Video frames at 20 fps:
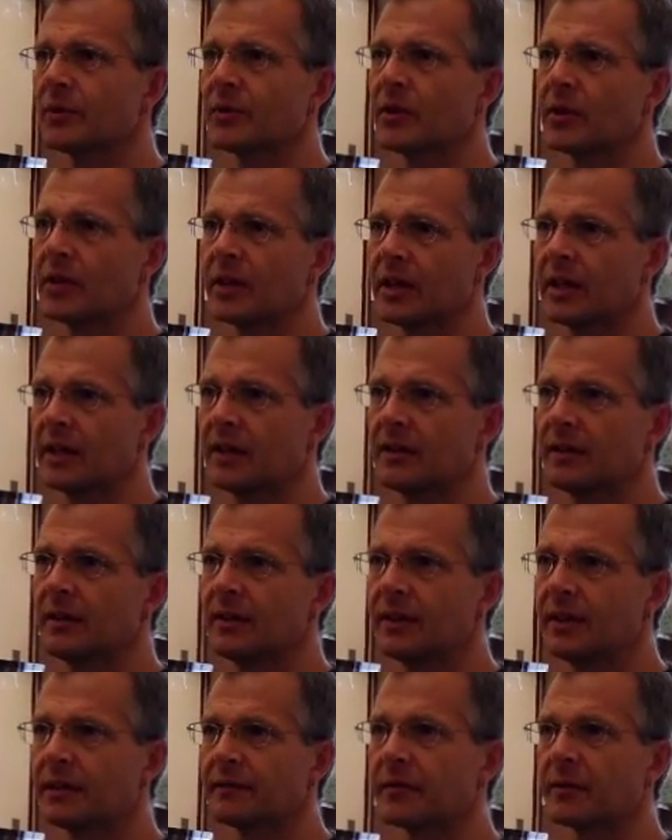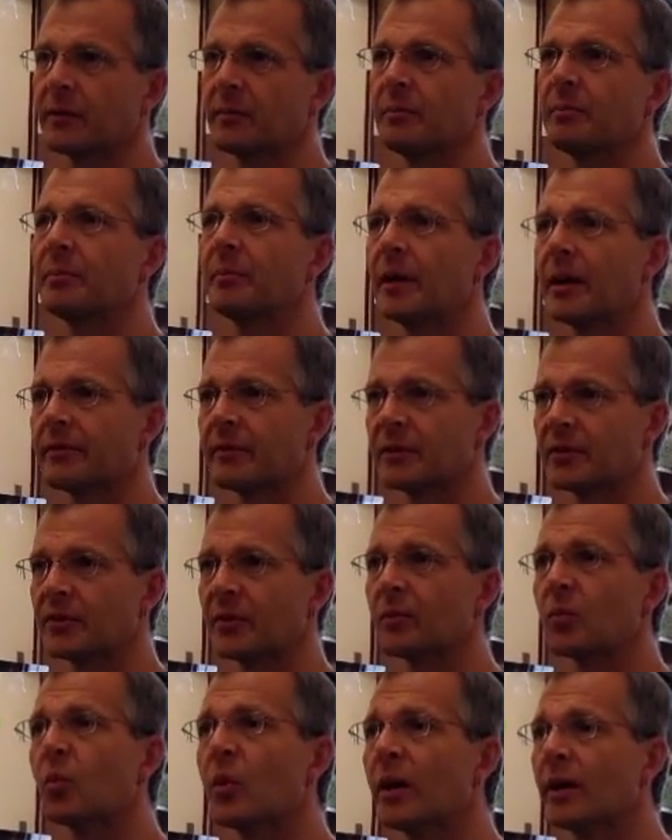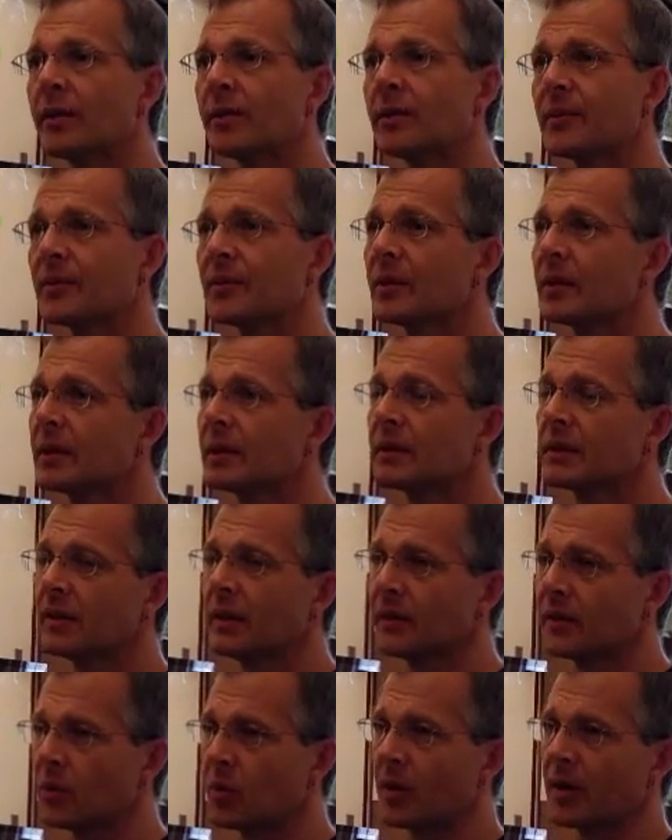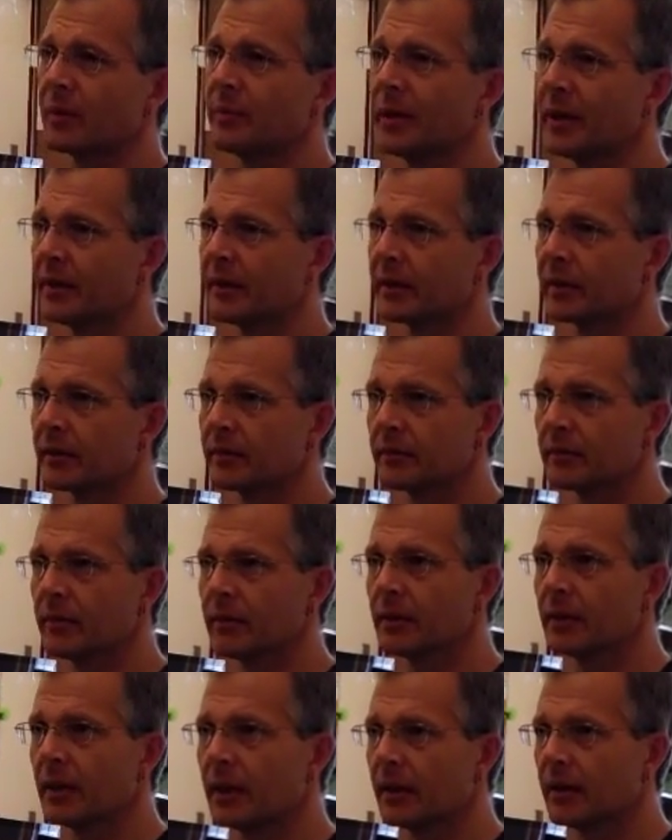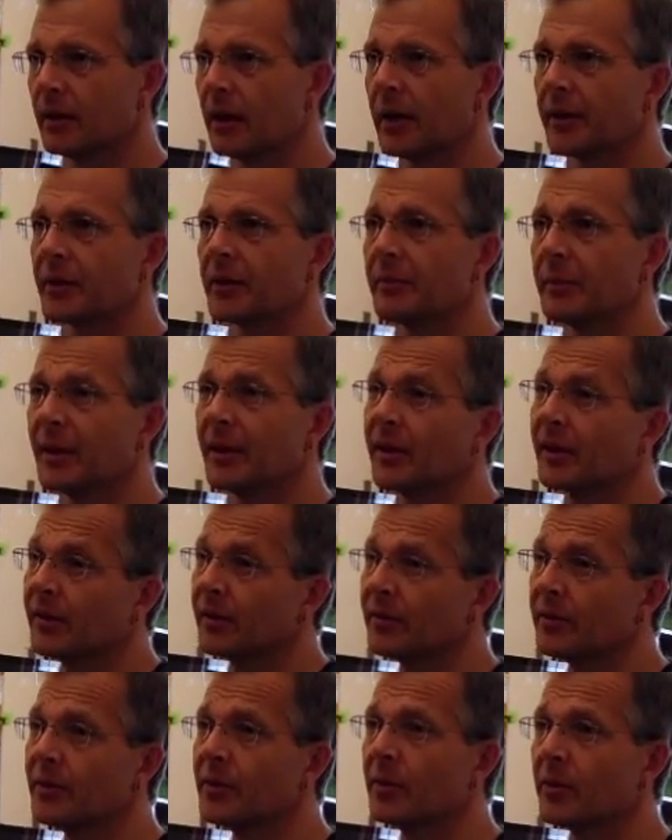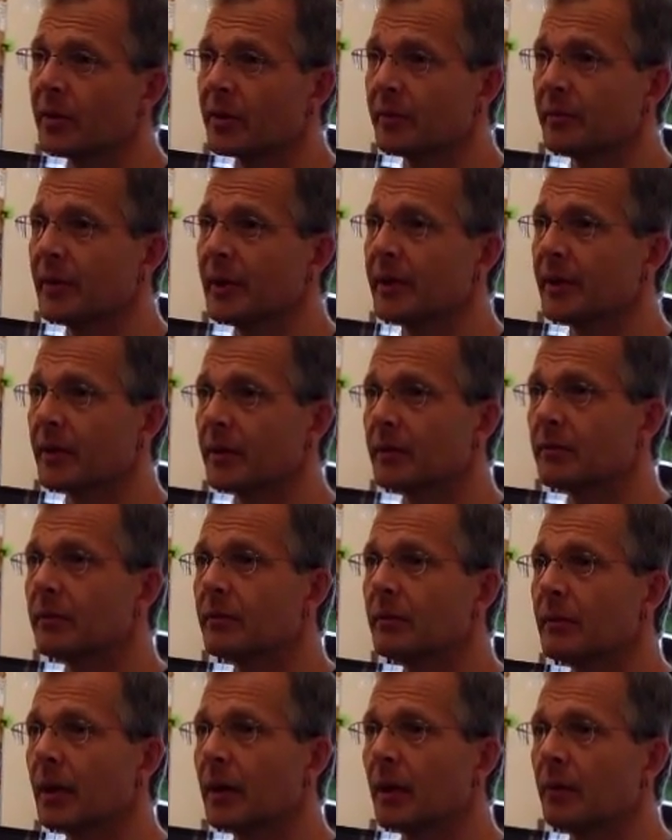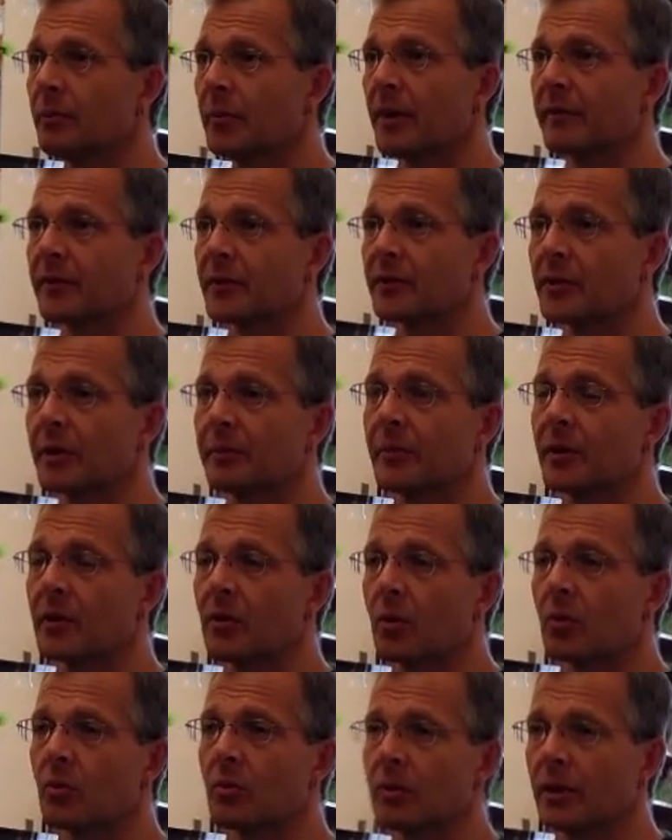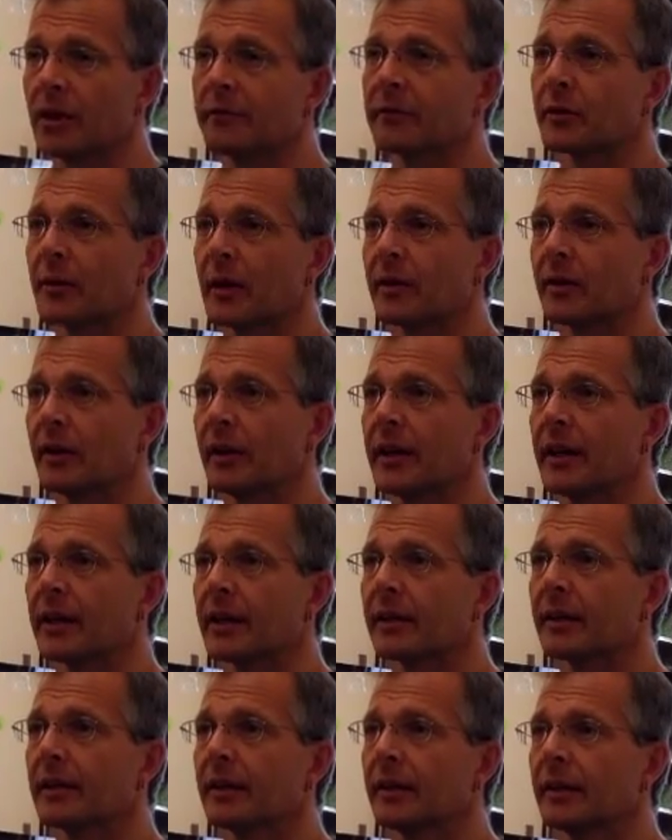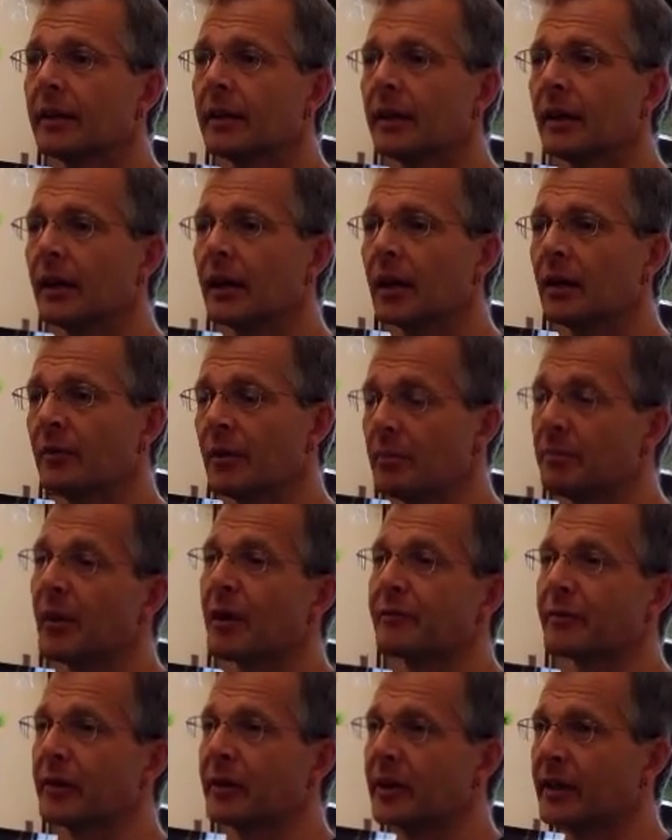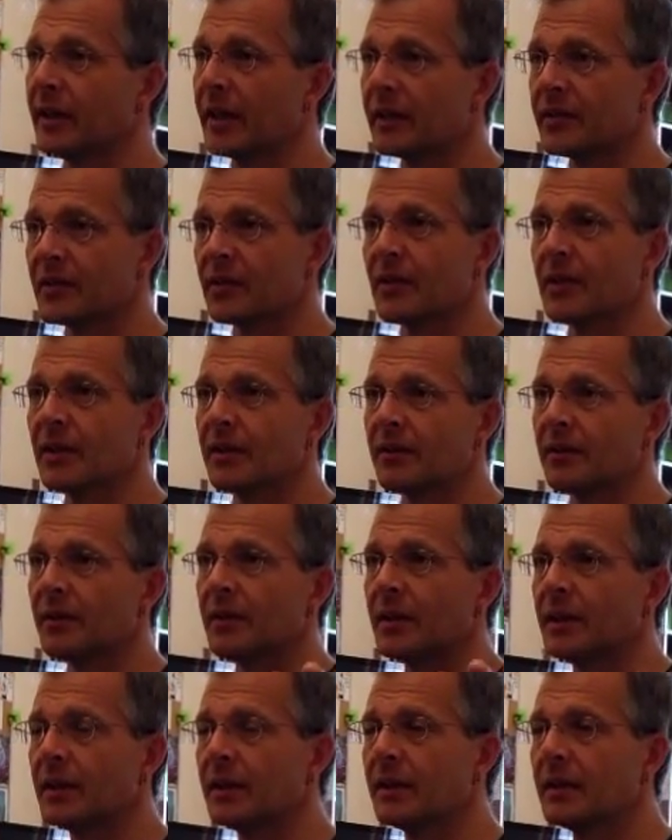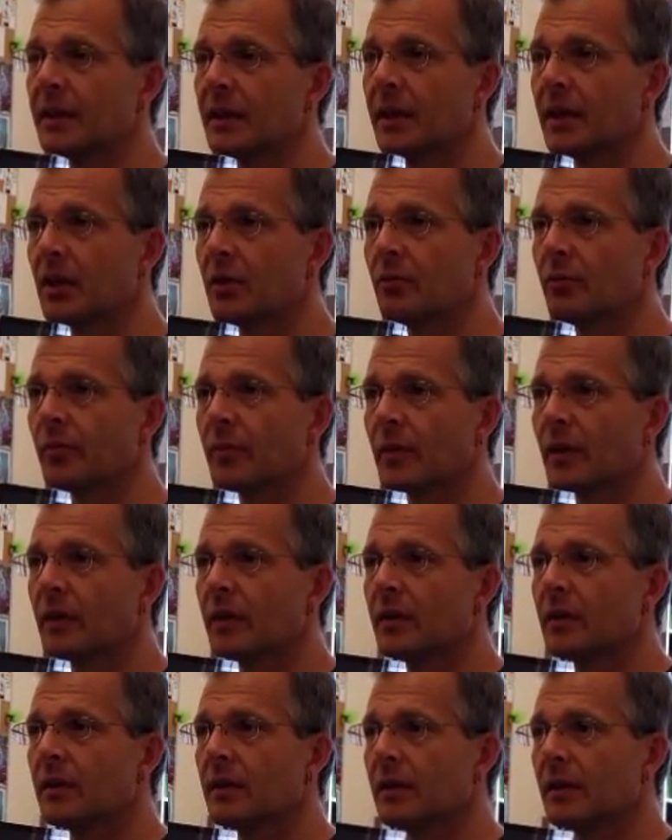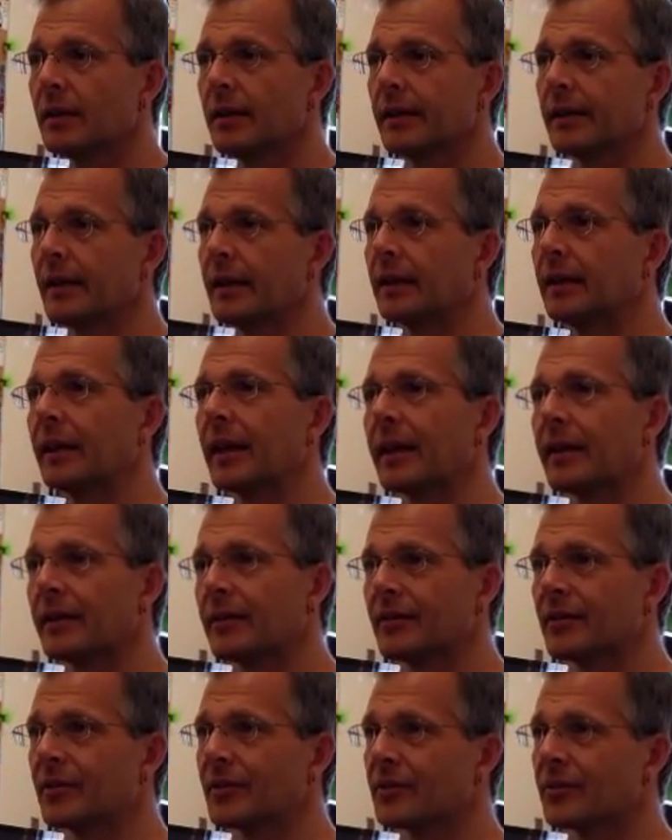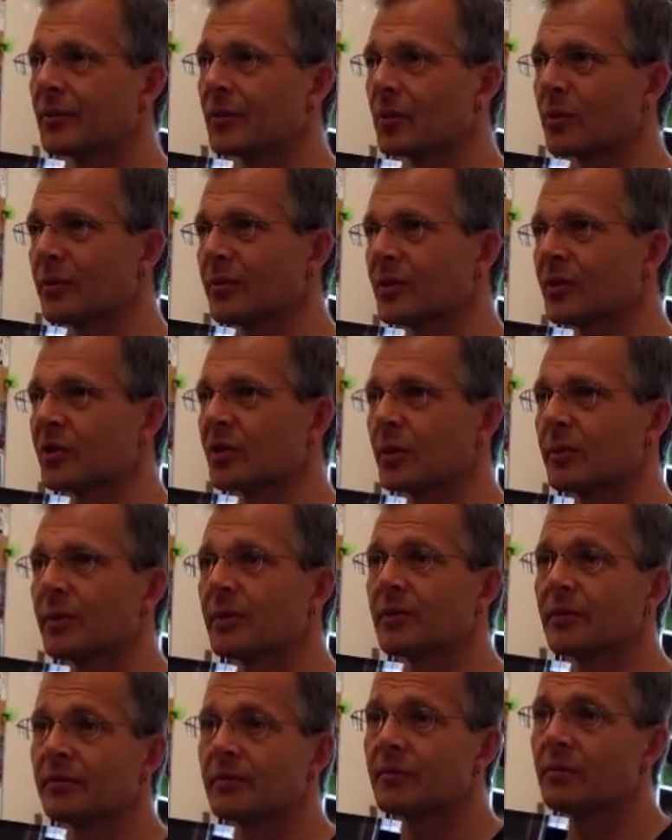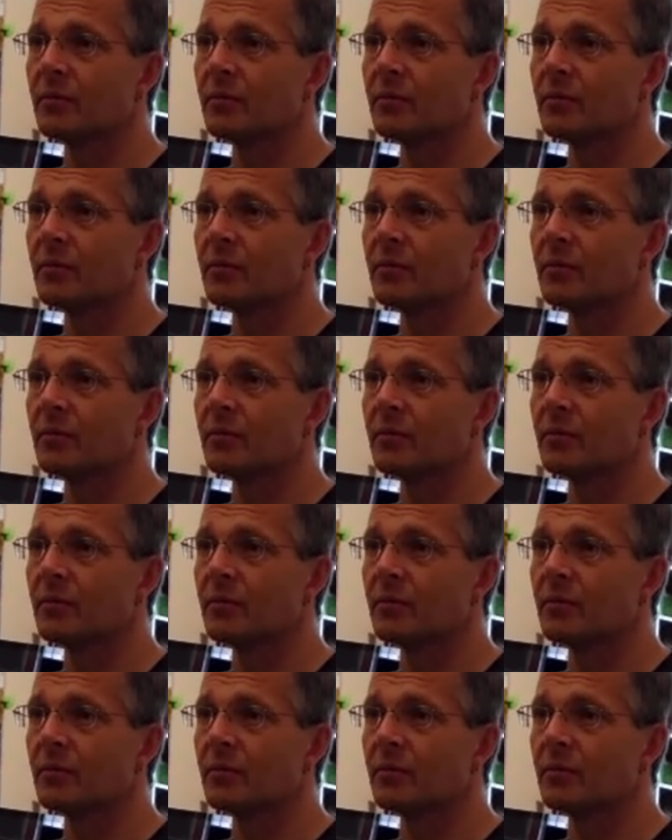was looking at different buffer strip widths, a 20 meter, 100 meter, 200 meter buffer strip that are left around a lake, and buffering against the inland sort of disturbance,